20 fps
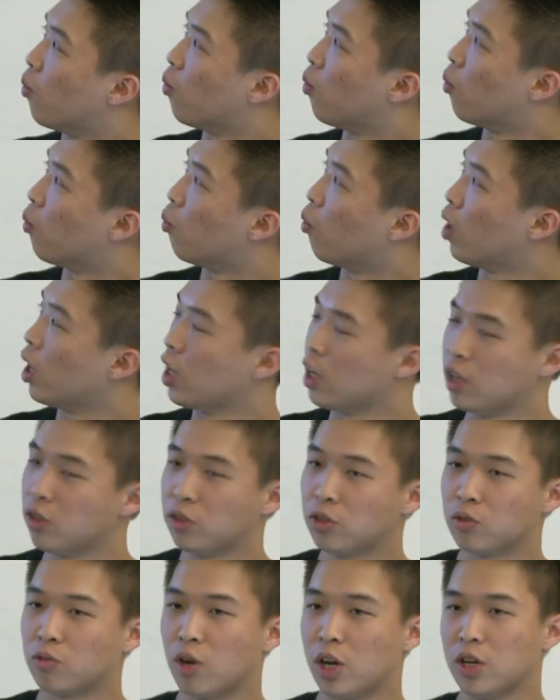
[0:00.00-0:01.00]
what is
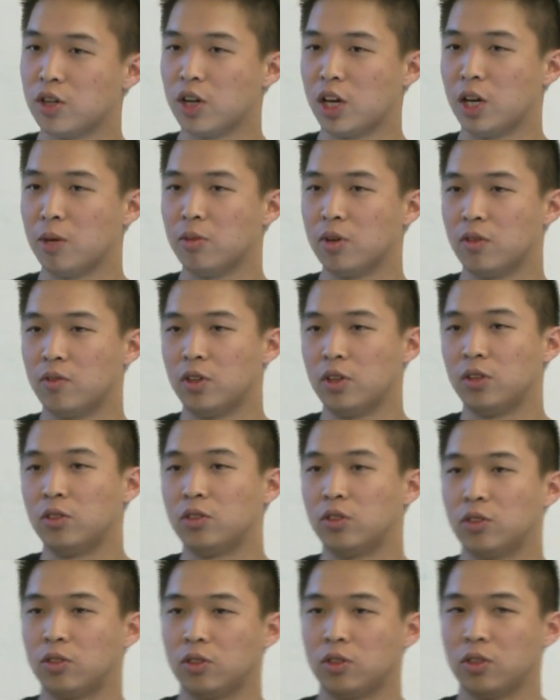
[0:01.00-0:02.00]
the runtime of
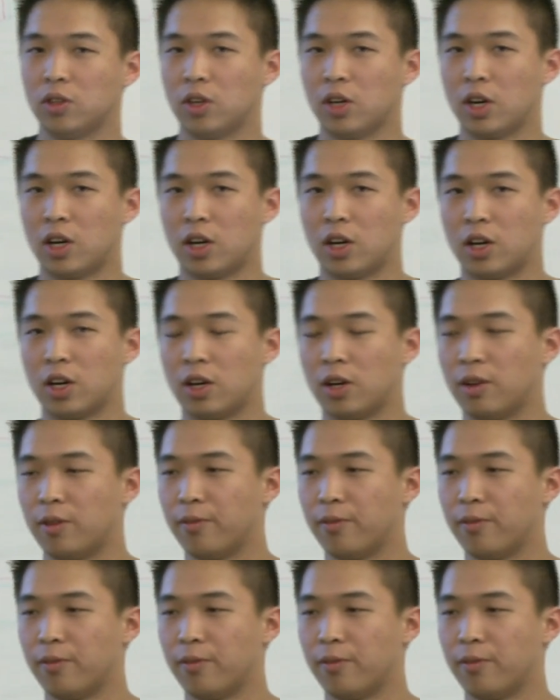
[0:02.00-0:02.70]
this uh,